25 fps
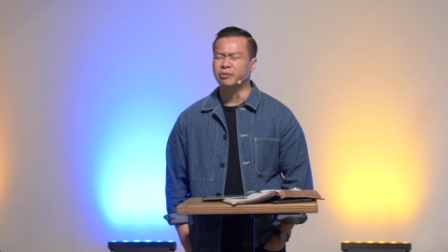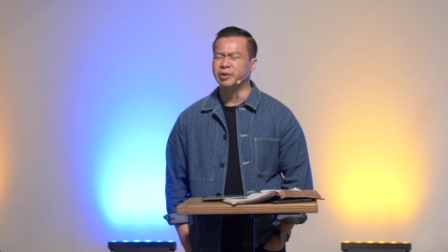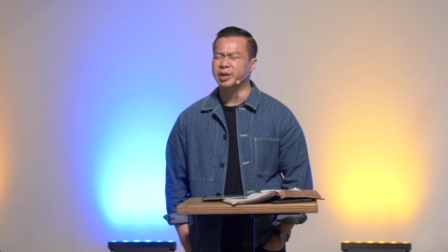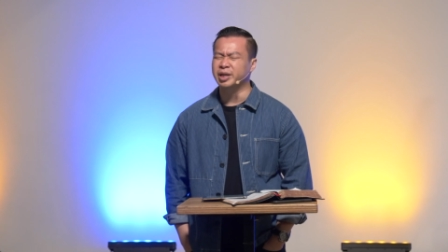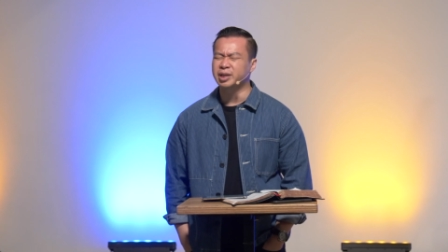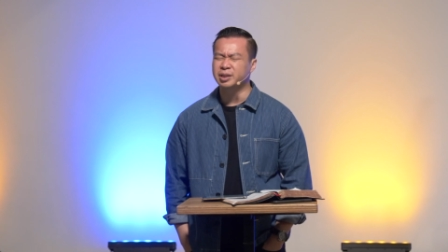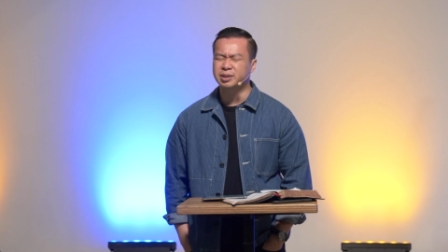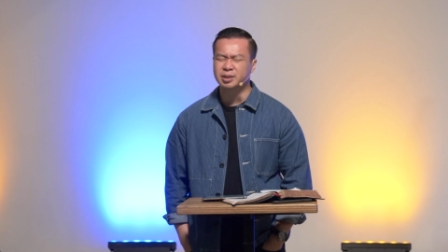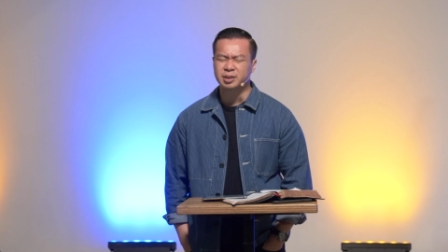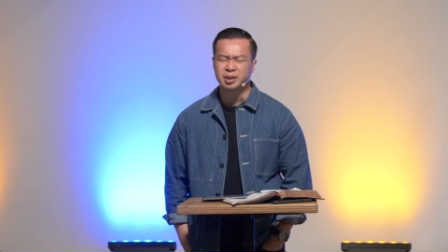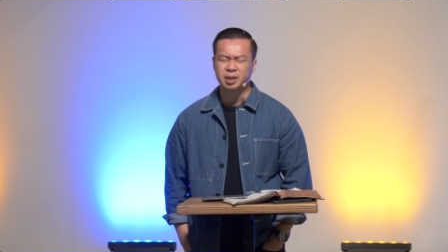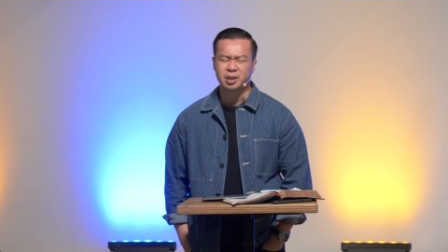
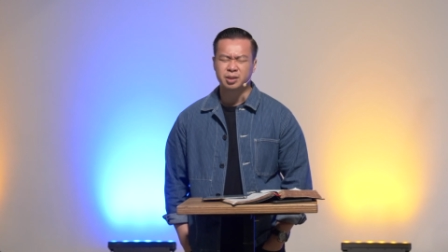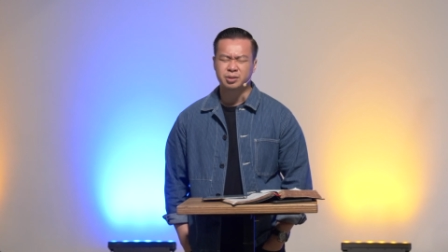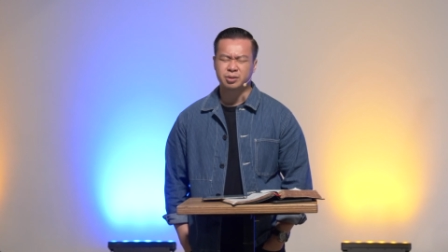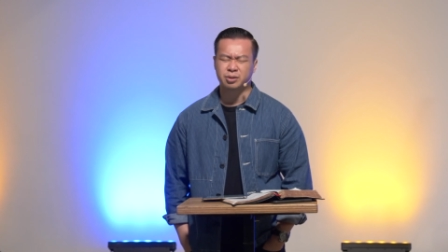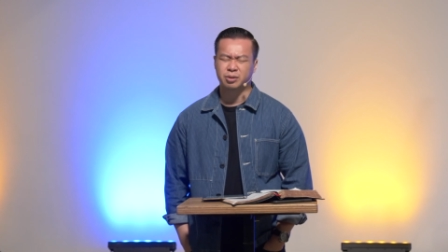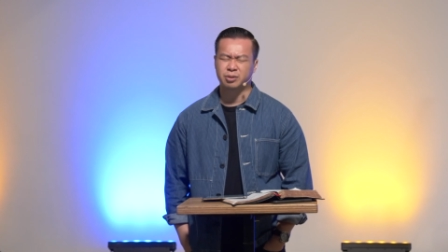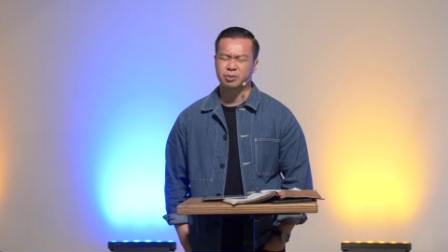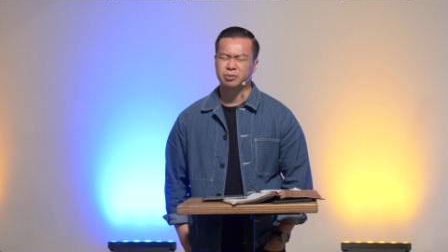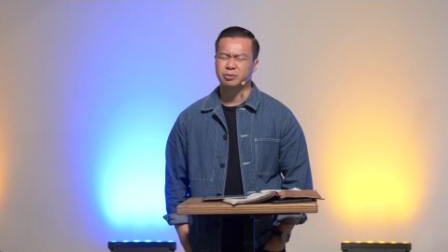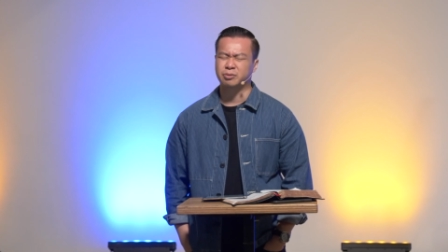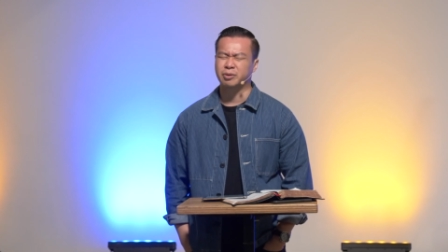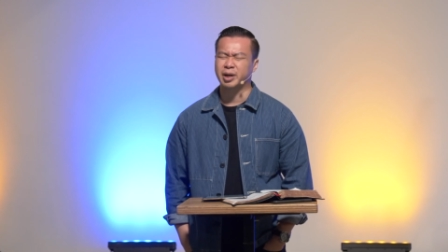research
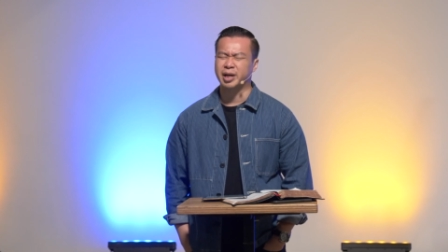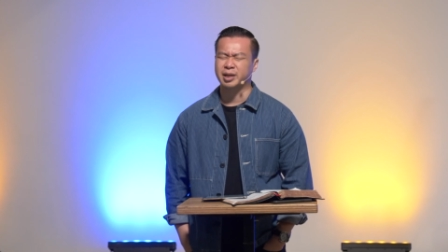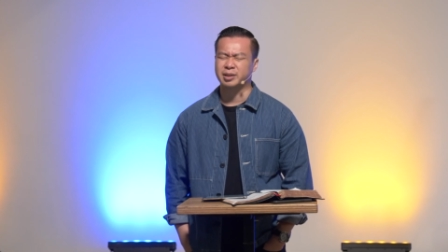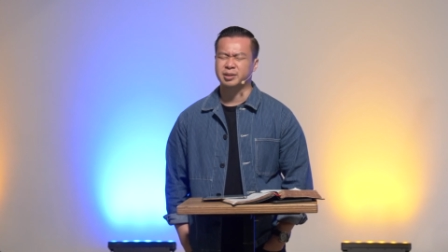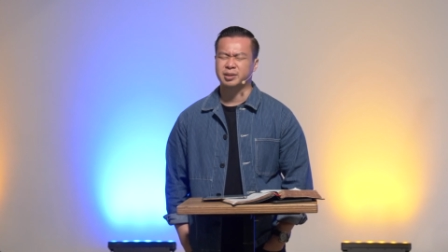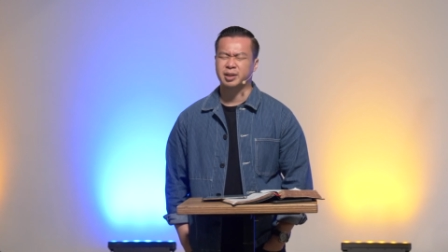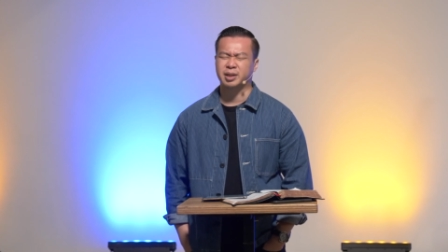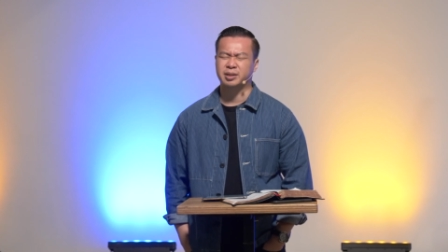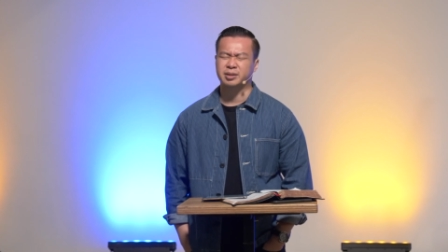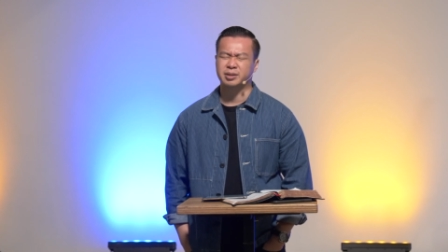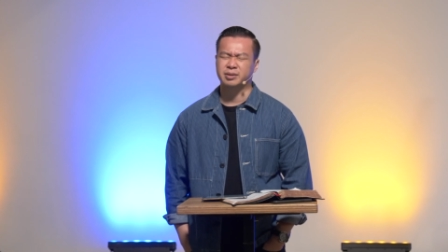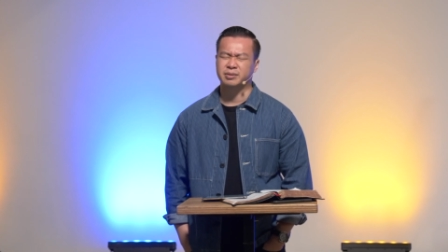or through
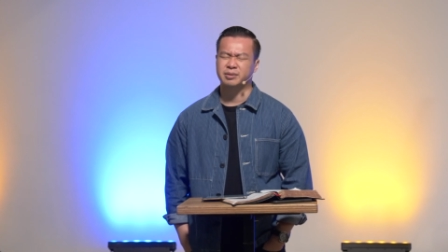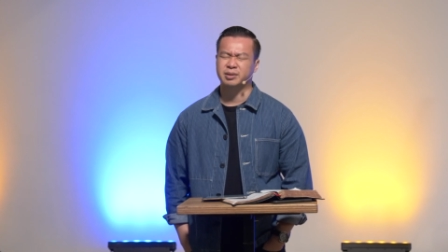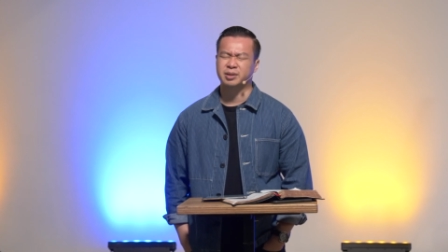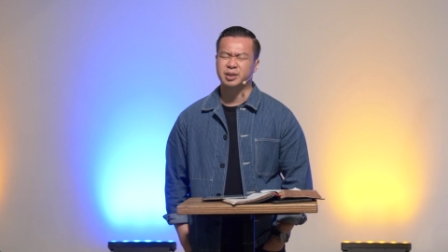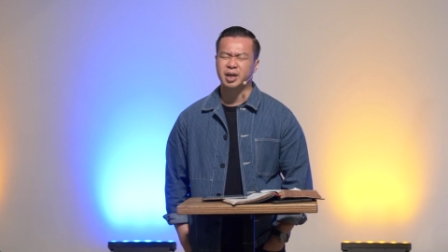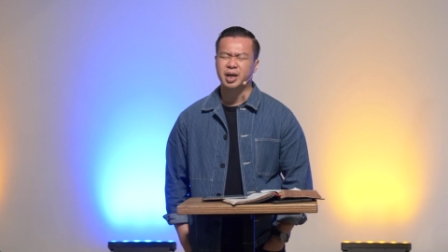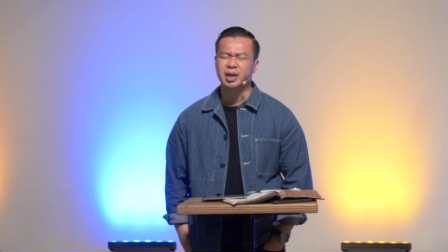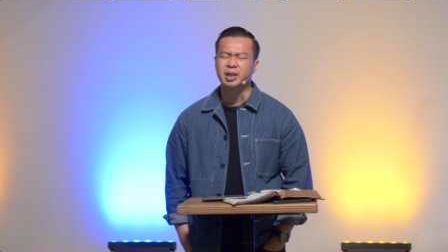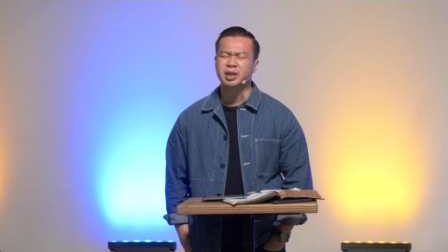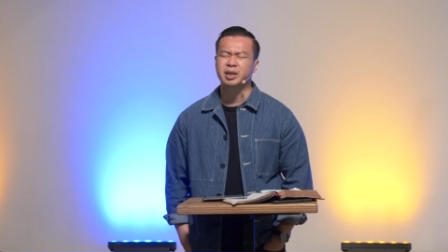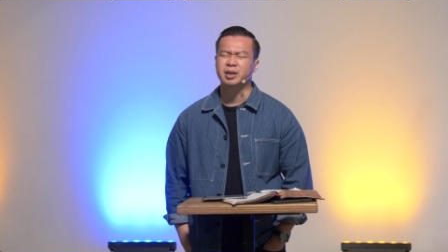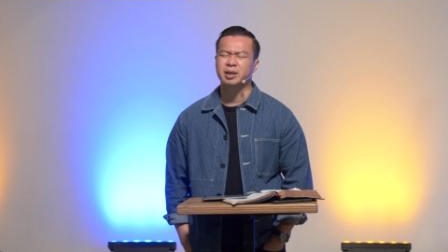extensive
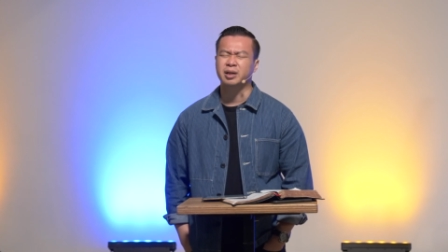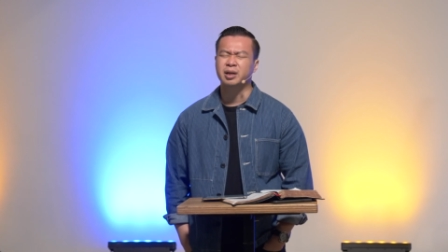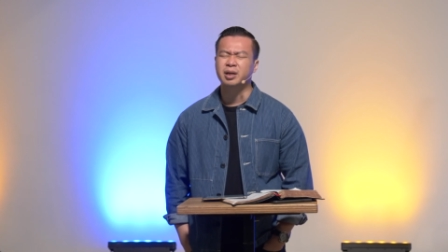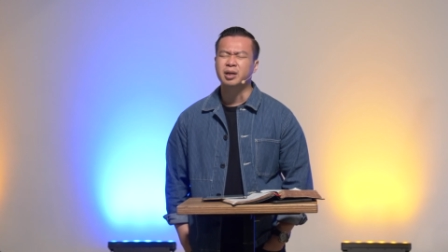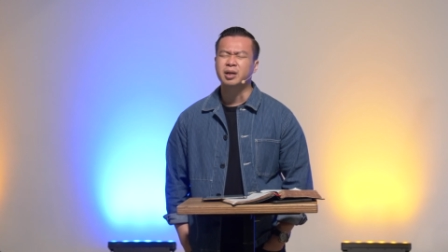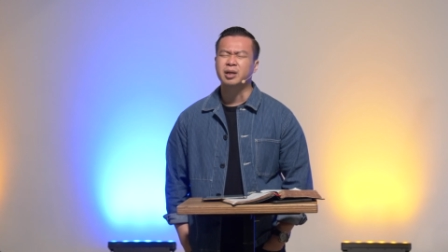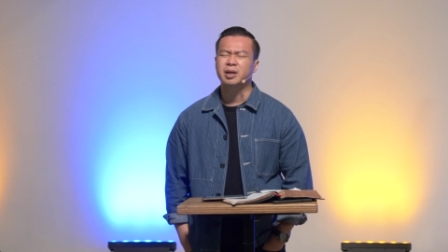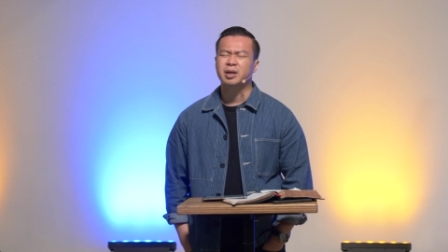study,